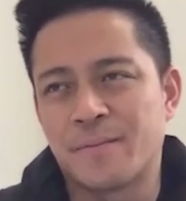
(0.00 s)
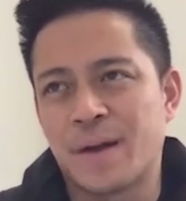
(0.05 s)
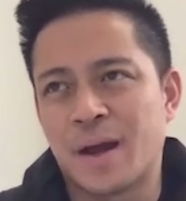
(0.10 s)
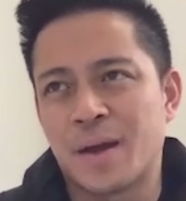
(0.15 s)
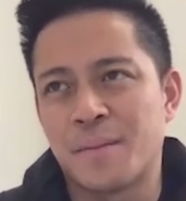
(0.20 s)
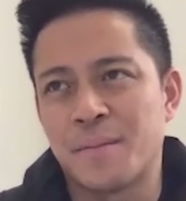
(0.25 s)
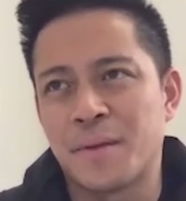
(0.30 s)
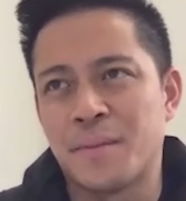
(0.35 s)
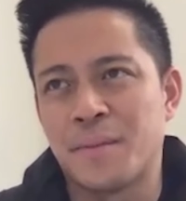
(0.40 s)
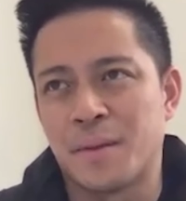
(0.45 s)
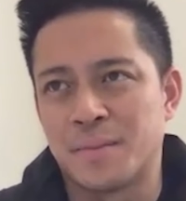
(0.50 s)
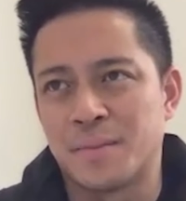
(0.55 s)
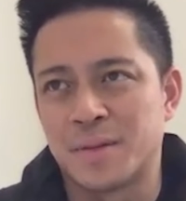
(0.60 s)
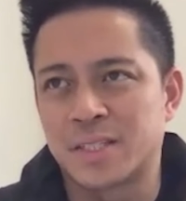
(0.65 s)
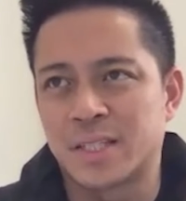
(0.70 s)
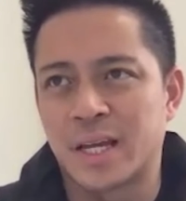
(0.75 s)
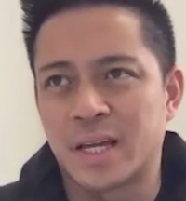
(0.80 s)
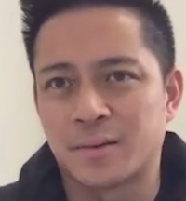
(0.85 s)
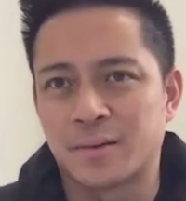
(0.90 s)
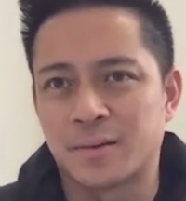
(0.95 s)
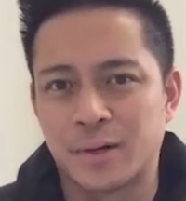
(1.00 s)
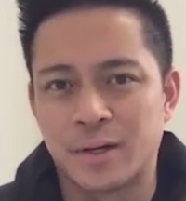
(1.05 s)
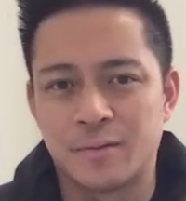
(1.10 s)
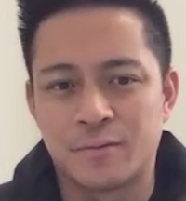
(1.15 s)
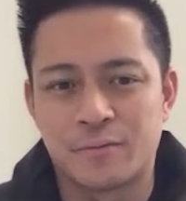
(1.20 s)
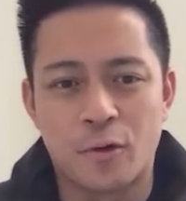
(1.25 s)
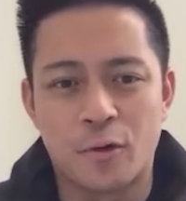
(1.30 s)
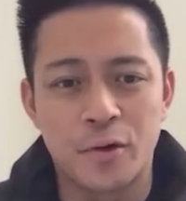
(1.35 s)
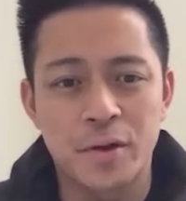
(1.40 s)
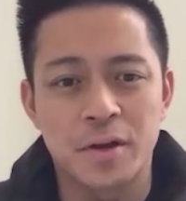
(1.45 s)
I made my mistake
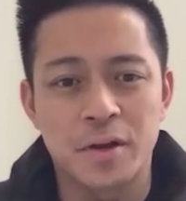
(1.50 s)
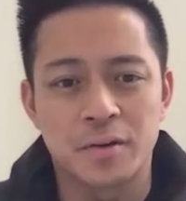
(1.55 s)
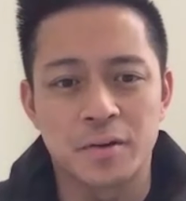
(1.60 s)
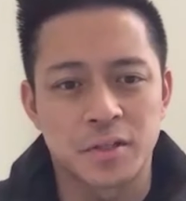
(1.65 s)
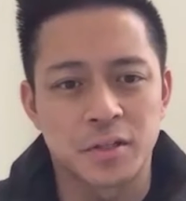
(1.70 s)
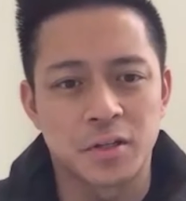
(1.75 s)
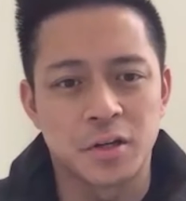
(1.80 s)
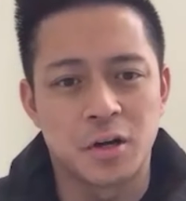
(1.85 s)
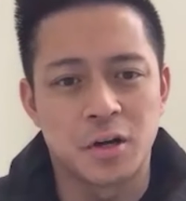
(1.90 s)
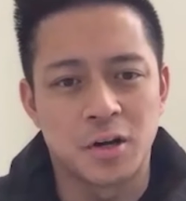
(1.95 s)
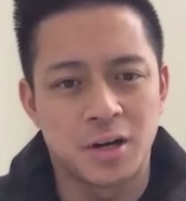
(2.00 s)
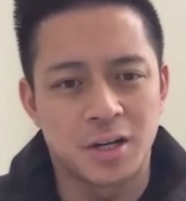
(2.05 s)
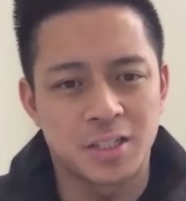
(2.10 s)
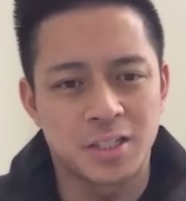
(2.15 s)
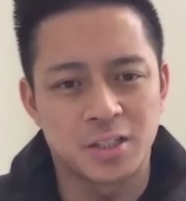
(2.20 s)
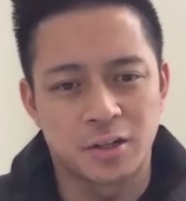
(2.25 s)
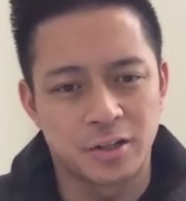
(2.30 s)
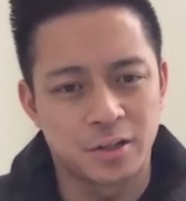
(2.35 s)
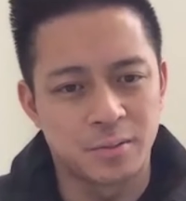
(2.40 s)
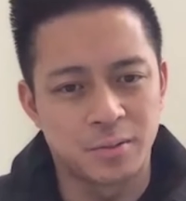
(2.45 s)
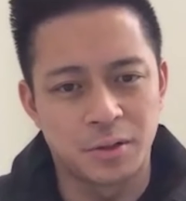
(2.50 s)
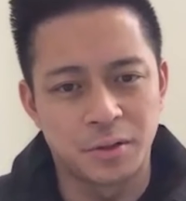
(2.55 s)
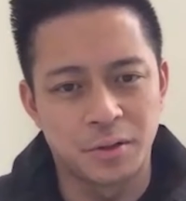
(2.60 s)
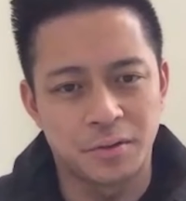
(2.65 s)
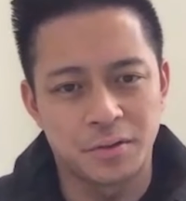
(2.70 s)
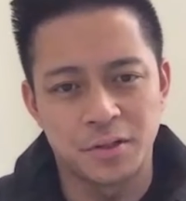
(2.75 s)
when four years ago I started,